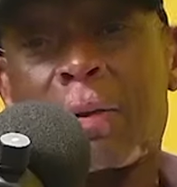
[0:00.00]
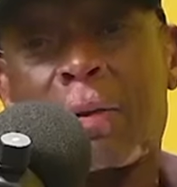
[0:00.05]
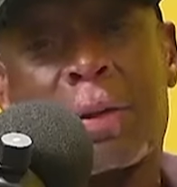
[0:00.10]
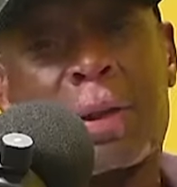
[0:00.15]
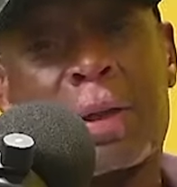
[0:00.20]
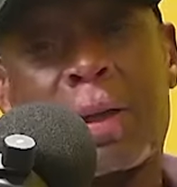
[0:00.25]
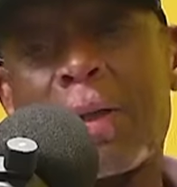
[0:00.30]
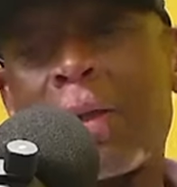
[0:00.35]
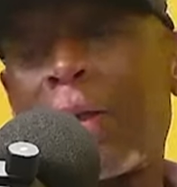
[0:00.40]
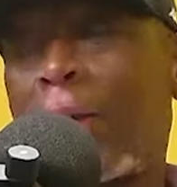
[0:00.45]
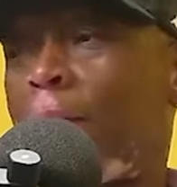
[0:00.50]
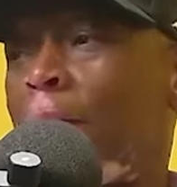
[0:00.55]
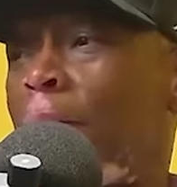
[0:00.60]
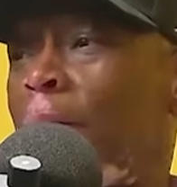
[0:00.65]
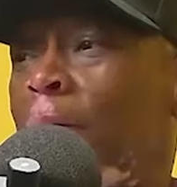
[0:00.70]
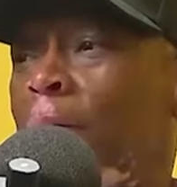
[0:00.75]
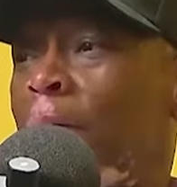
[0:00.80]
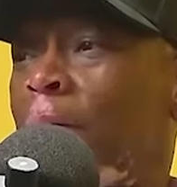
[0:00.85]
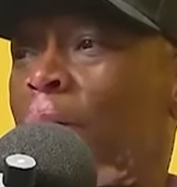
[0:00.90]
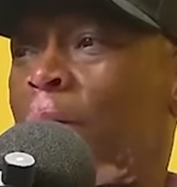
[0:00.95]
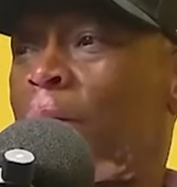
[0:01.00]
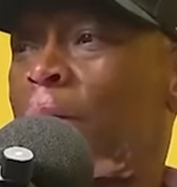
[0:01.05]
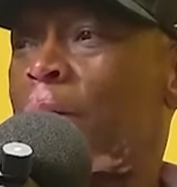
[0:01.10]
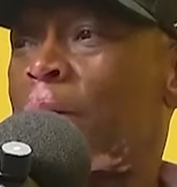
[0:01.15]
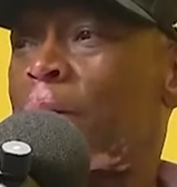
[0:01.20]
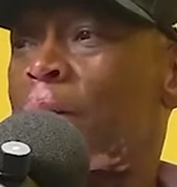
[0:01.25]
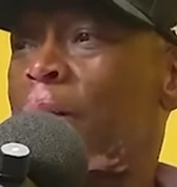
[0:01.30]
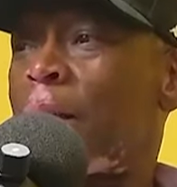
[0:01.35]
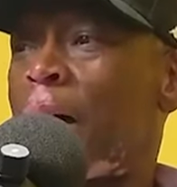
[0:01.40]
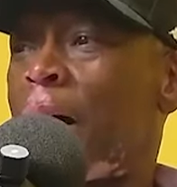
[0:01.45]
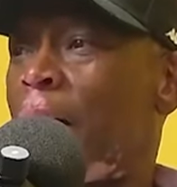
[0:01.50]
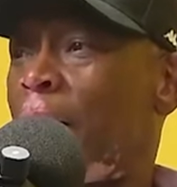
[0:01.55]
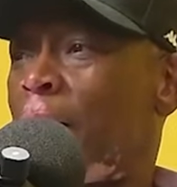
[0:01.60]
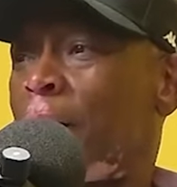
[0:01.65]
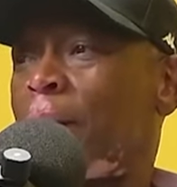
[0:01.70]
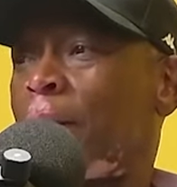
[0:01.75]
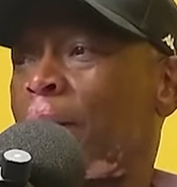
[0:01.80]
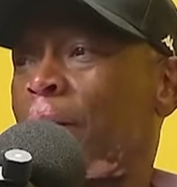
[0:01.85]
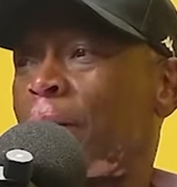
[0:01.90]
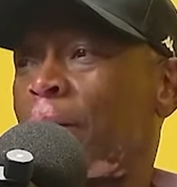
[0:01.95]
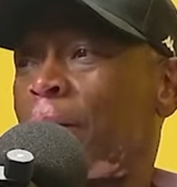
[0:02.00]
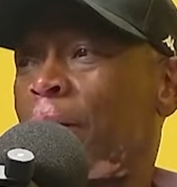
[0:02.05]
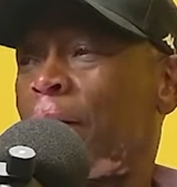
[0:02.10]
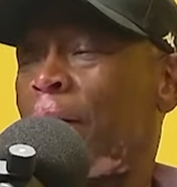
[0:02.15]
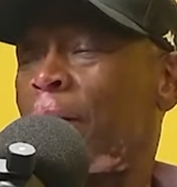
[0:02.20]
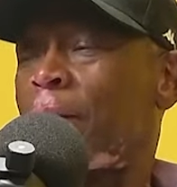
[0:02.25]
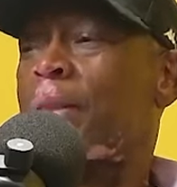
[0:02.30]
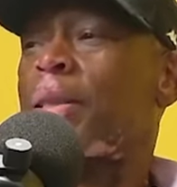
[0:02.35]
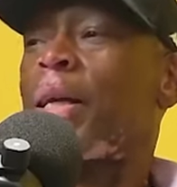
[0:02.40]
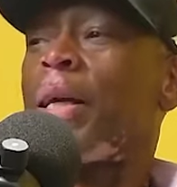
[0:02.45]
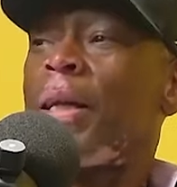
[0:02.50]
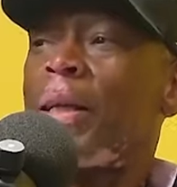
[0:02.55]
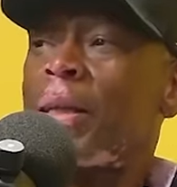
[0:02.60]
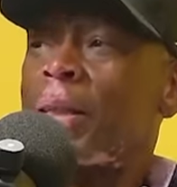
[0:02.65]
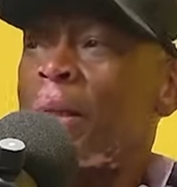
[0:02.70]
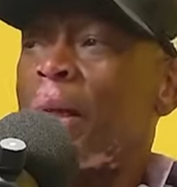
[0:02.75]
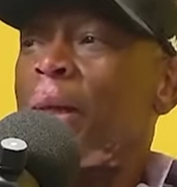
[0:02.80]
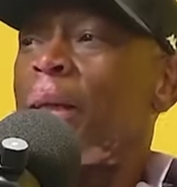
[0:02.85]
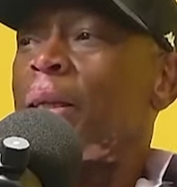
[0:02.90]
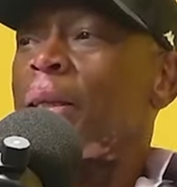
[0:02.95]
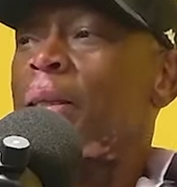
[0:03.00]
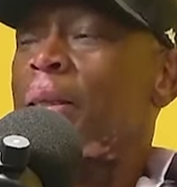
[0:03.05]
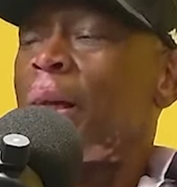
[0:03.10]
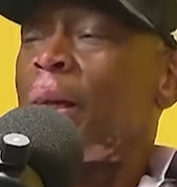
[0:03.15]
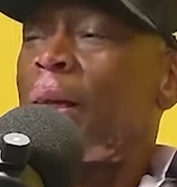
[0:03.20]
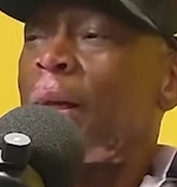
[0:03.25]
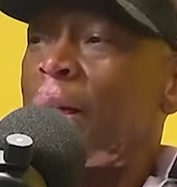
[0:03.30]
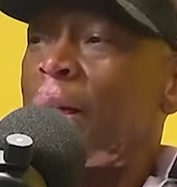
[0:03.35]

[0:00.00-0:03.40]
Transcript: reading Star. Yeah. Uh, Sunday, Sunday, paper, Sunday, yeah.